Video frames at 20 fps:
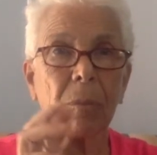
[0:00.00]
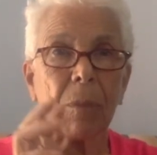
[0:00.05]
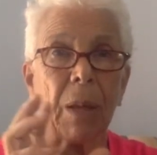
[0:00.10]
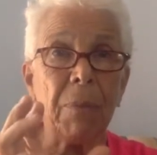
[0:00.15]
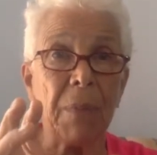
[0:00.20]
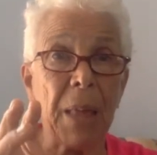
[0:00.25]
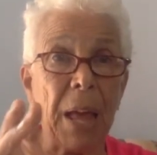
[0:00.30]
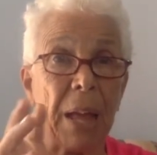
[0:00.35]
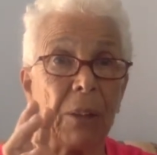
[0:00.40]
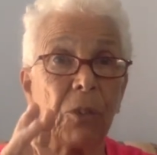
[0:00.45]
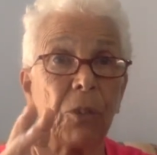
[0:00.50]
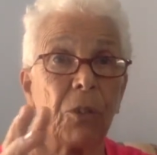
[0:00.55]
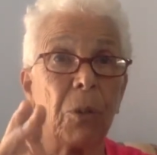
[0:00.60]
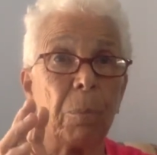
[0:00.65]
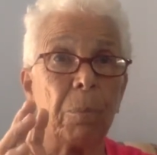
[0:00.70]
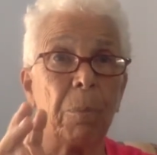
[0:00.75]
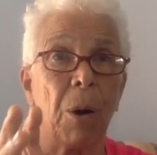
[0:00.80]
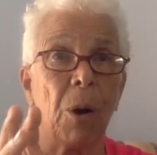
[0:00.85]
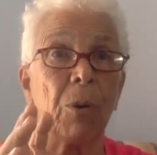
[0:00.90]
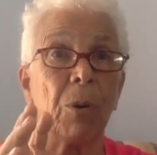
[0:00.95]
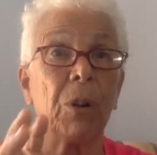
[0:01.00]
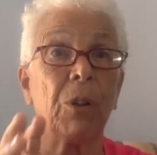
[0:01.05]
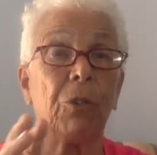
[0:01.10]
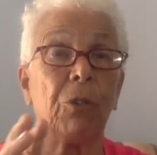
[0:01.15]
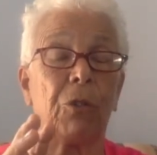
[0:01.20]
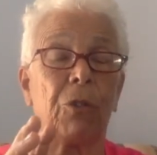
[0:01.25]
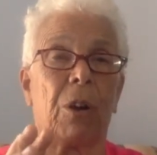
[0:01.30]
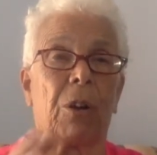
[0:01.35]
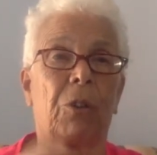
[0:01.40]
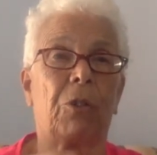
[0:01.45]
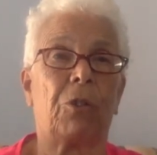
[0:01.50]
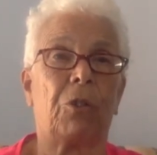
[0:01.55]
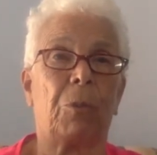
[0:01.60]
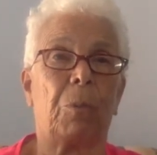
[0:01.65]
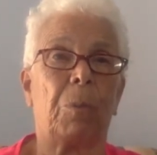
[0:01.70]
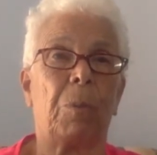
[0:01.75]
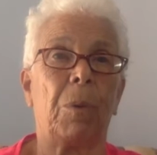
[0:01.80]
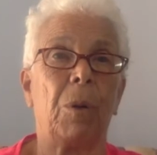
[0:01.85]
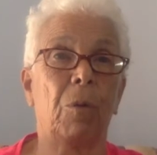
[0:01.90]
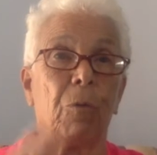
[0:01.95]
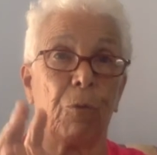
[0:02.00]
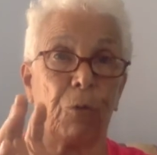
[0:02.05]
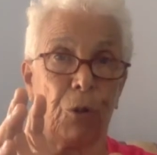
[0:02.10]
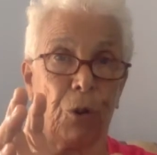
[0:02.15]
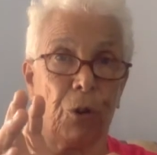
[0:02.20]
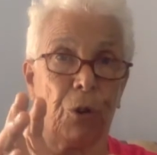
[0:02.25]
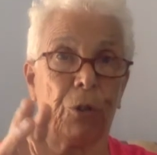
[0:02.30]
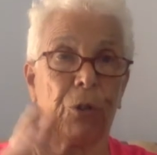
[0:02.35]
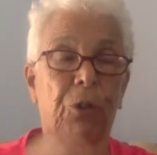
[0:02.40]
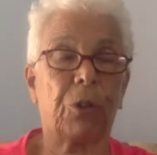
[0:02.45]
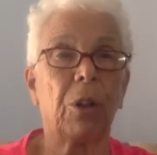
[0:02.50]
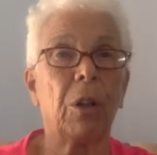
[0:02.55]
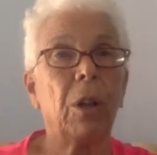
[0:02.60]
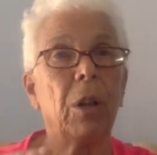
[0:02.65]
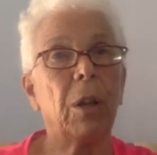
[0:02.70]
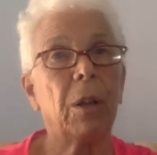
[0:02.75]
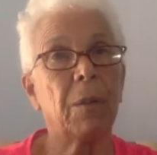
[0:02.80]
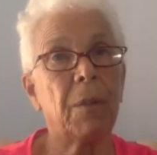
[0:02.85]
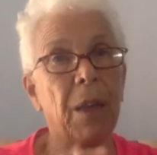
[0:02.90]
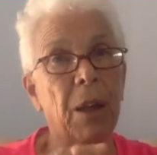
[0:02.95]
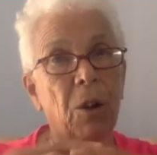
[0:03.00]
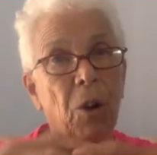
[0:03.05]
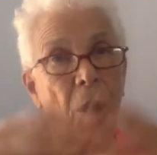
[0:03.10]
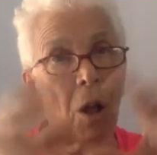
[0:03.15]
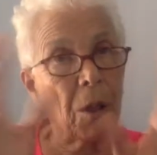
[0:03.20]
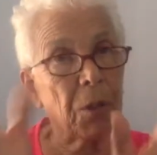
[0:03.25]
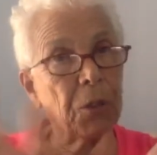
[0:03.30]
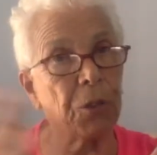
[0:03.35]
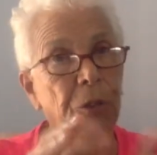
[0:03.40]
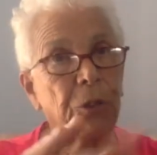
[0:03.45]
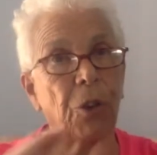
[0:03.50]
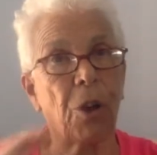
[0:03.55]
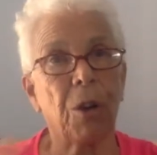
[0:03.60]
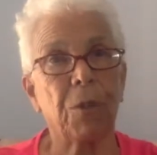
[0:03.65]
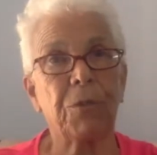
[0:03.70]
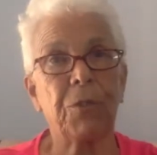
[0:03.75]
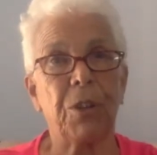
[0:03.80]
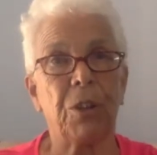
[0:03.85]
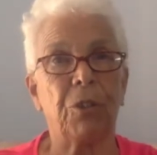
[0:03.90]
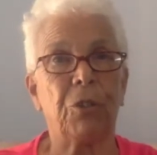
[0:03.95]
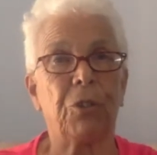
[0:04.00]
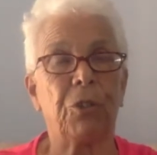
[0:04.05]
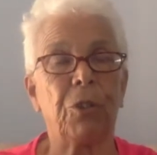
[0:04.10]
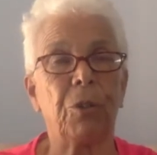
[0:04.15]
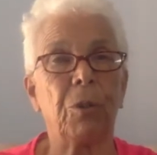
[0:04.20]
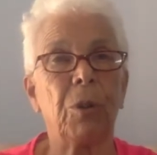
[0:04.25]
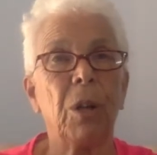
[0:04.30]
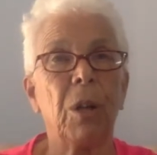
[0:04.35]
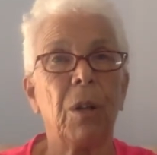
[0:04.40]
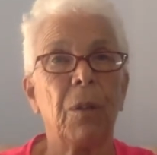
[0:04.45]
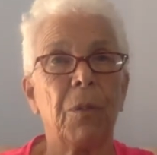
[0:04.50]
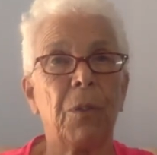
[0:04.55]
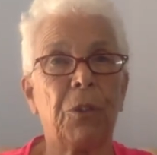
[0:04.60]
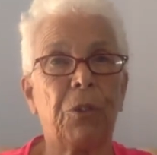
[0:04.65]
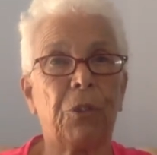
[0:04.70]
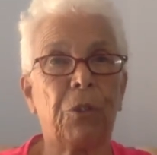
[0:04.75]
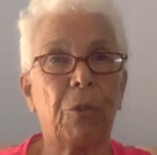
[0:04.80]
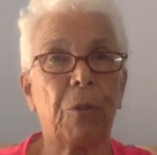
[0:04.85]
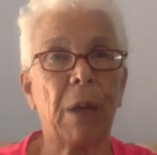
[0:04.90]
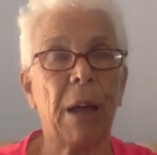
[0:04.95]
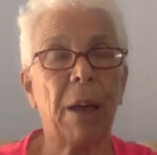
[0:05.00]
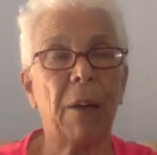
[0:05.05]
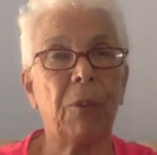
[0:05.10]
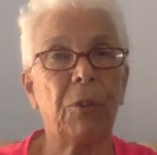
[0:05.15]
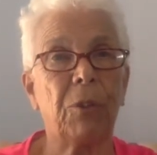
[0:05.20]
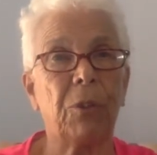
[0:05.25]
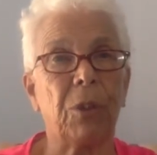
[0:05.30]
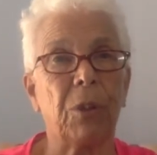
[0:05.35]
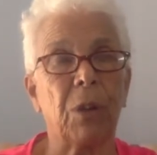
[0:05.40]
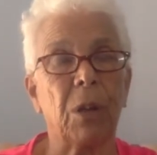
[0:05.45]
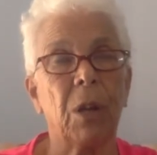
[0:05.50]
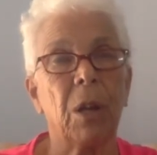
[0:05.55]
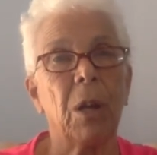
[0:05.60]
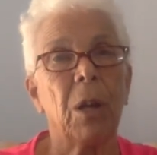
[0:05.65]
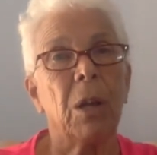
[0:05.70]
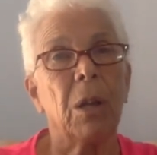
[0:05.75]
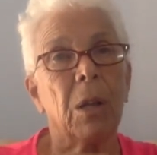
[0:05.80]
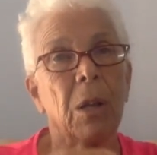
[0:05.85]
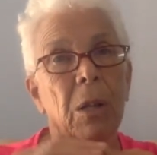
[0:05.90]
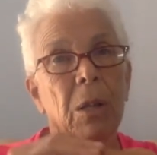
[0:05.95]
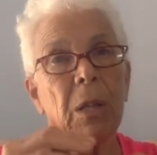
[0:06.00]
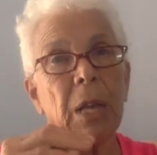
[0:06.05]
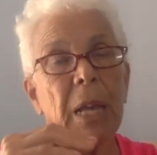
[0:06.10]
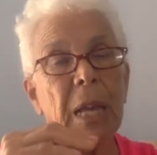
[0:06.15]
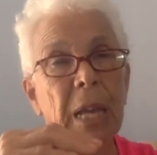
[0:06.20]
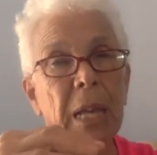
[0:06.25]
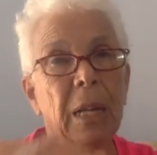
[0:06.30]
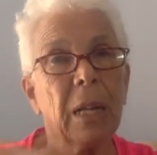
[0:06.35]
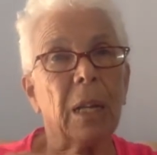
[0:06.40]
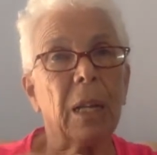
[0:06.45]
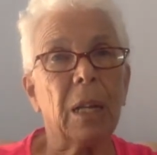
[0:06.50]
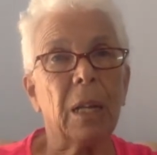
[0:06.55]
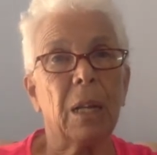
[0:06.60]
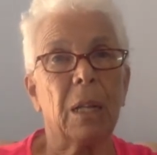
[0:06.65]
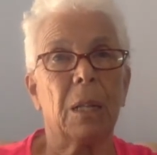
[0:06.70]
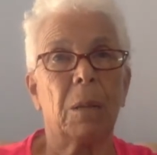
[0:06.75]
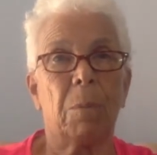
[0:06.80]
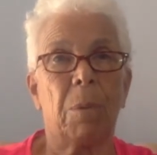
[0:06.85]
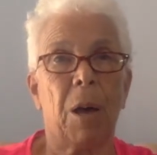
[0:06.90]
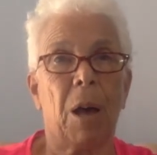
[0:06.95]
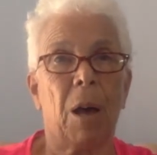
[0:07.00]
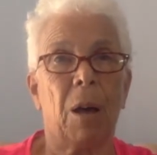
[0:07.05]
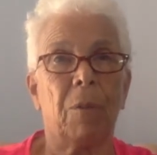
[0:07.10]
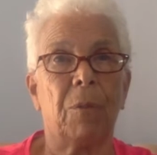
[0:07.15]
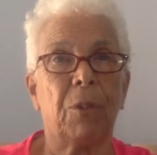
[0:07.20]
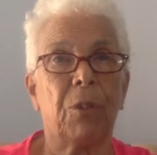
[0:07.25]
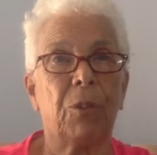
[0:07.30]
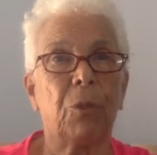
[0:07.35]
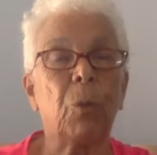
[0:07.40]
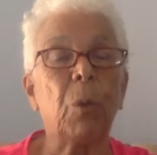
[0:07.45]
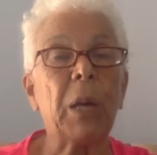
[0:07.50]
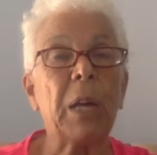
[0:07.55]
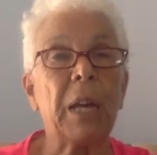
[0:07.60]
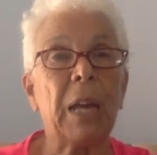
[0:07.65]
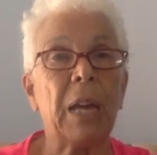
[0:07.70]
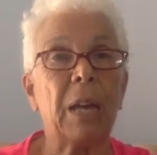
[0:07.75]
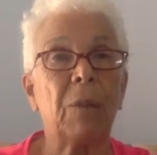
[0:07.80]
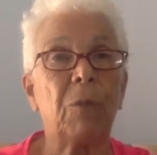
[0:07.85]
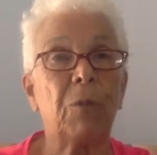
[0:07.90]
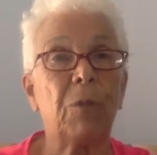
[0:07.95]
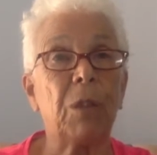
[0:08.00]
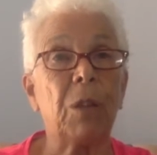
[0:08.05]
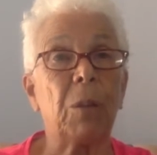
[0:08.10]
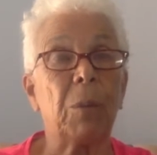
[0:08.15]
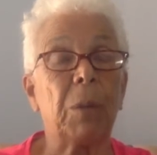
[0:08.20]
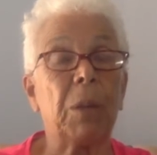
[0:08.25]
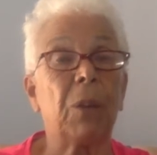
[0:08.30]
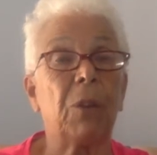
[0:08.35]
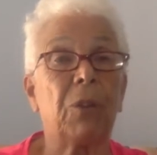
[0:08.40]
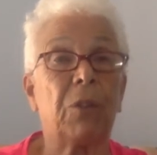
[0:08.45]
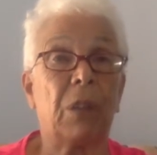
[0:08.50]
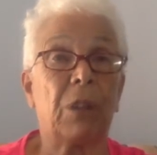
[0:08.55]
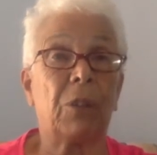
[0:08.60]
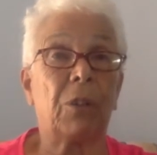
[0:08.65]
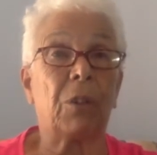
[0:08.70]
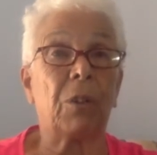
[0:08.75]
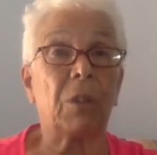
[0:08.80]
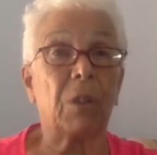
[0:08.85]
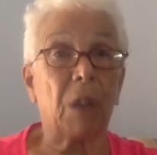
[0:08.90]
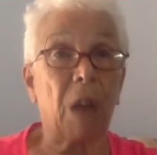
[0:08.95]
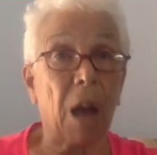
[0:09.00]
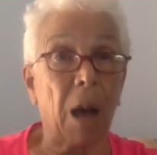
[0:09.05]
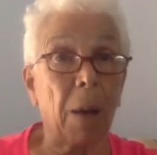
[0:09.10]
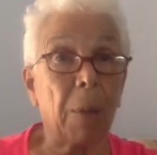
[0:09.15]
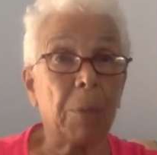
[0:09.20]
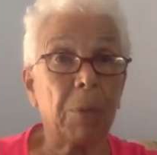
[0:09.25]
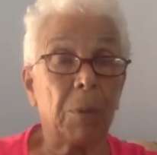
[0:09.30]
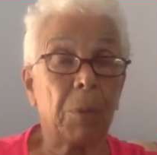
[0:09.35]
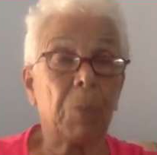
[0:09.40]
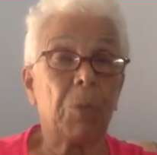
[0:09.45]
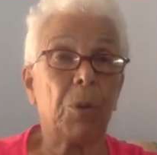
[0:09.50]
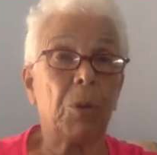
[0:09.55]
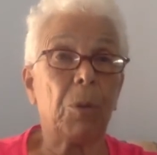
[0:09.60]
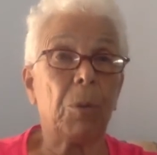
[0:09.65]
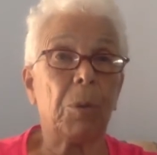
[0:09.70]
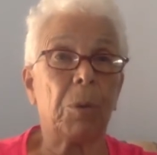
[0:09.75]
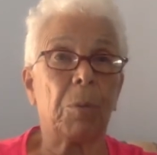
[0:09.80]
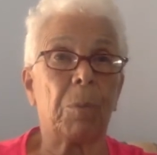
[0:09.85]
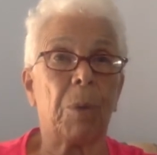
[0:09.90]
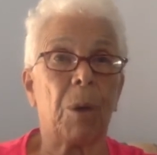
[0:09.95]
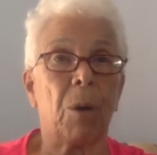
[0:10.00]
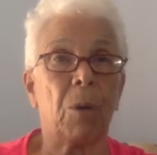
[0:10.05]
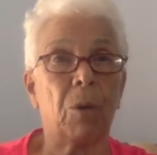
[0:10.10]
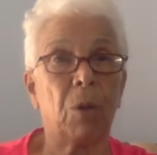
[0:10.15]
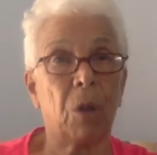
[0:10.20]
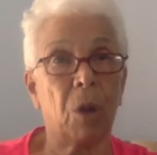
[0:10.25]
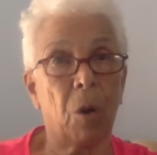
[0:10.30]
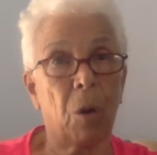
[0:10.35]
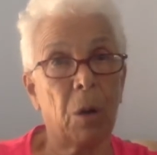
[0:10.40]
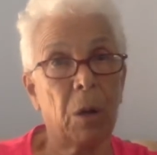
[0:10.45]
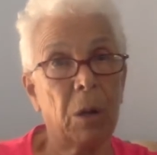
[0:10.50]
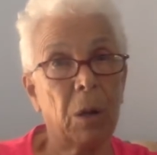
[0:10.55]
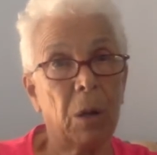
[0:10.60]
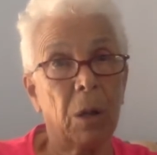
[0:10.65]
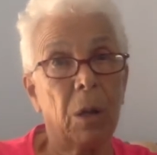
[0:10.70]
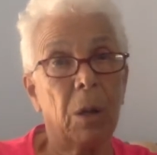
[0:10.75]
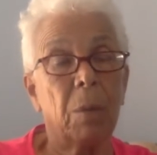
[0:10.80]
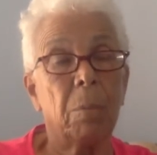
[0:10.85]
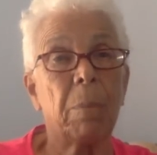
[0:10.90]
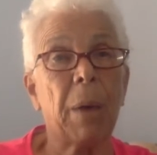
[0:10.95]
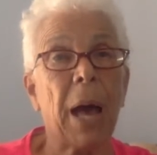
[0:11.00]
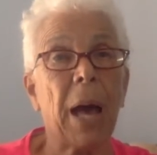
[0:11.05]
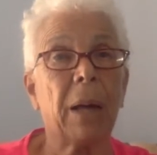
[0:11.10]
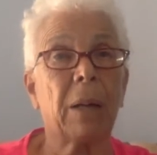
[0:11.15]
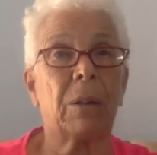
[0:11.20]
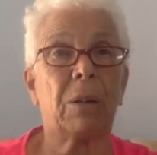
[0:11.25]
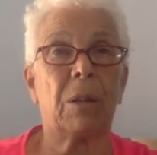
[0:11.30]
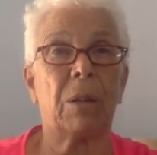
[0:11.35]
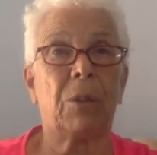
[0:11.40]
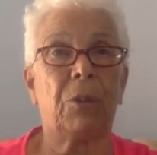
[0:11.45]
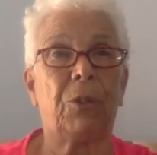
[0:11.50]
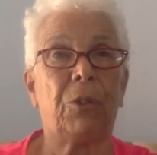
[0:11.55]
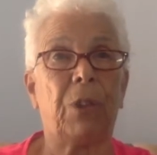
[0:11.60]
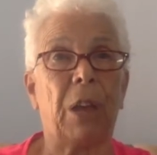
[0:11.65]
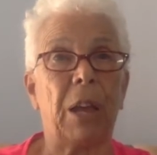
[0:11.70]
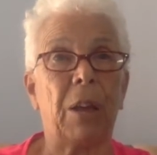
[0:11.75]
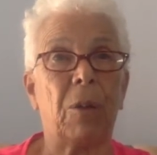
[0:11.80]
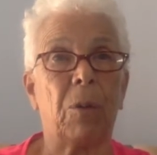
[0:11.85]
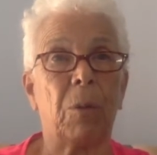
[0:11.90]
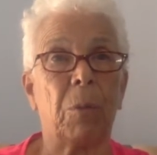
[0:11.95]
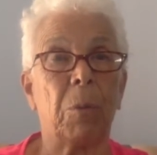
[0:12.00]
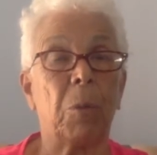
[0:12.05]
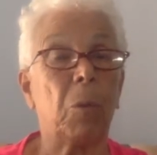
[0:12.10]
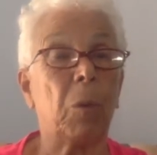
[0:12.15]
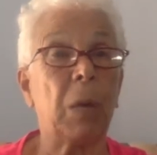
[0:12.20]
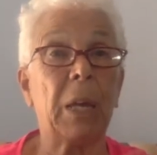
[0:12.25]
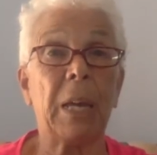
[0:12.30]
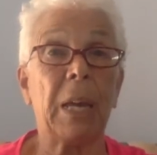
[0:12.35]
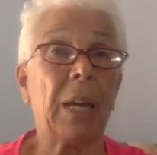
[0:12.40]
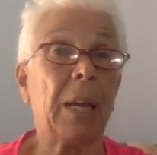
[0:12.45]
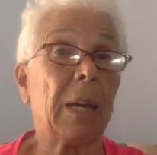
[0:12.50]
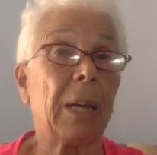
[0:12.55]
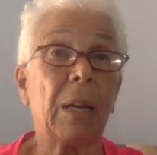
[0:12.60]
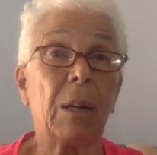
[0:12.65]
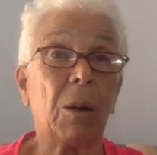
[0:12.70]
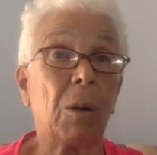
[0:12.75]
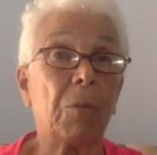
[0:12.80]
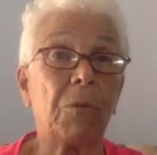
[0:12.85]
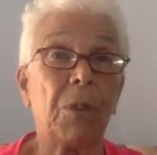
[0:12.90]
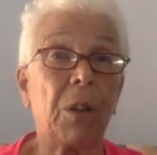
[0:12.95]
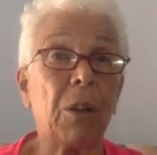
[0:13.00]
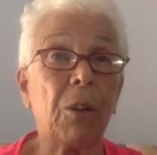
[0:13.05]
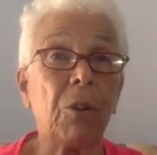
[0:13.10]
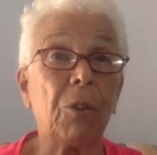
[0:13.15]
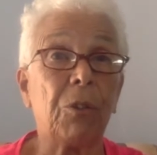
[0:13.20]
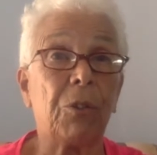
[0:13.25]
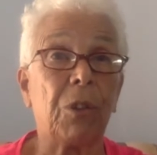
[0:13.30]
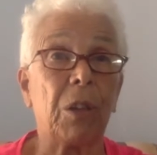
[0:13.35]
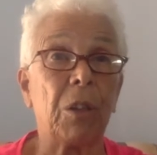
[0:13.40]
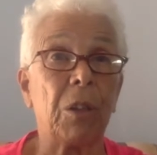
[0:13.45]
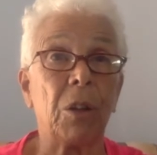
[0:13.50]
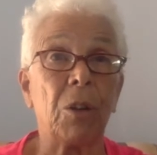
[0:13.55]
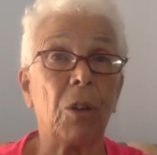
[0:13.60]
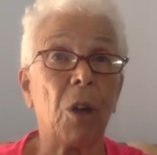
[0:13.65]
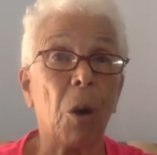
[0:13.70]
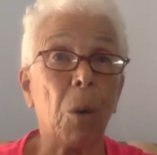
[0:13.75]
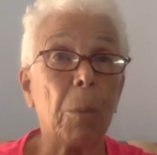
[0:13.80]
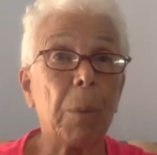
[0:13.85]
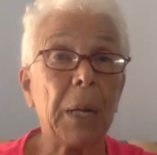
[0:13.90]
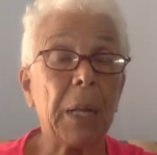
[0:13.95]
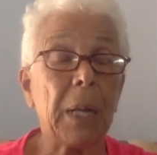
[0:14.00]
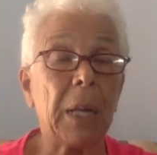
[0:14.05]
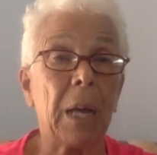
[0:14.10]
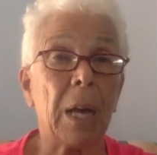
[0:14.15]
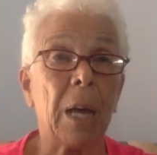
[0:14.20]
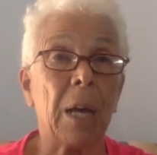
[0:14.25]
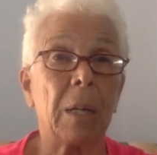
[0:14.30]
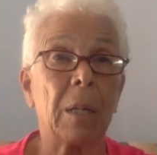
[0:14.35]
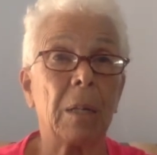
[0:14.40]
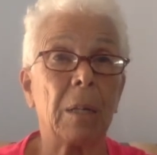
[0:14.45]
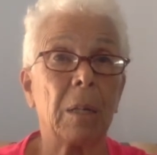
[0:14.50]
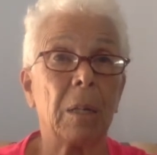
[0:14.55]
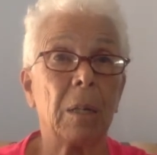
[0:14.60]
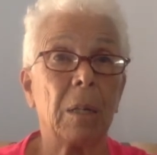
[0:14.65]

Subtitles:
And that's the bony structure first, and then all the soft tissue that surrounds it. The inlet of the pelvis we can't feel because that's on top of the pubic bone going back to the sacrum, and we can't get our fingers in there. Nobody can.